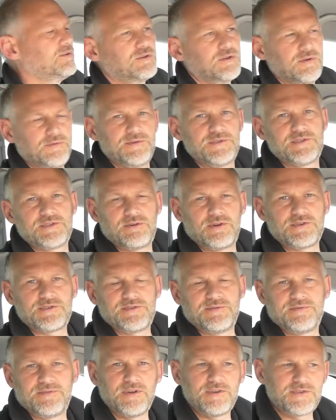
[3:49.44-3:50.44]
coverage
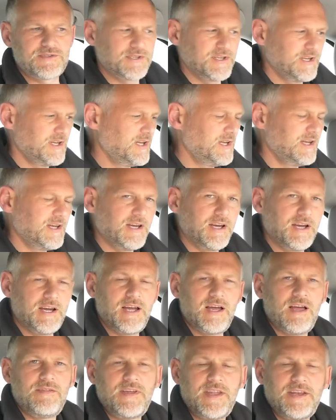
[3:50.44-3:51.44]
across the front,
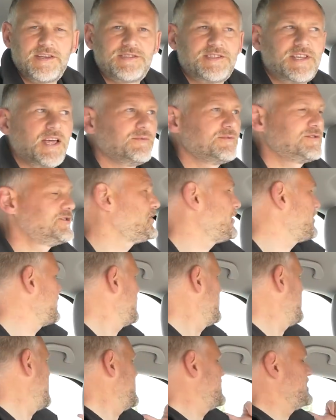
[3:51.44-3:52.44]
and then it's down to do
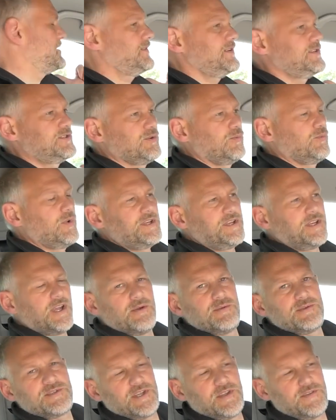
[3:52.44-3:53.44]
your individual
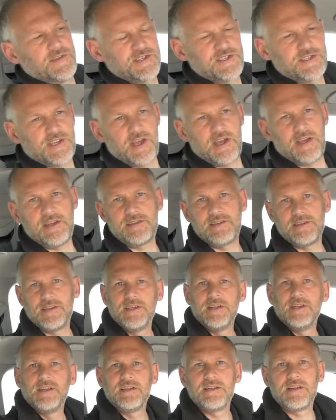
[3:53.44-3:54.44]
windows at the side
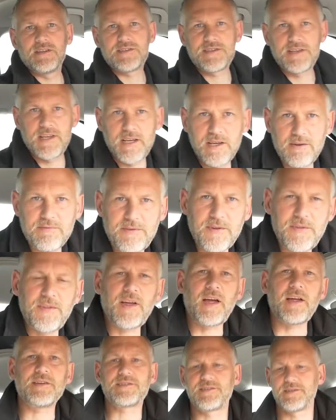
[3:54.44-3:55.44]
that's here. And for
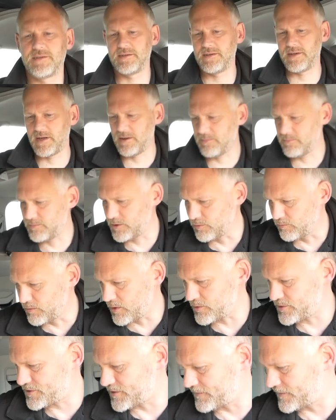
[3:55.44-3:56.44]
that,
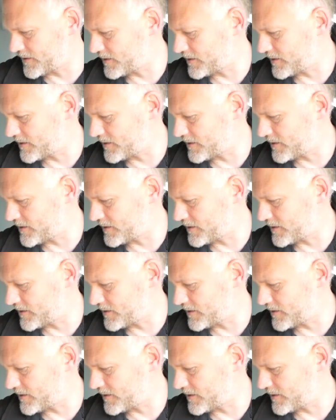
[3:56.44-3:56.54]
most of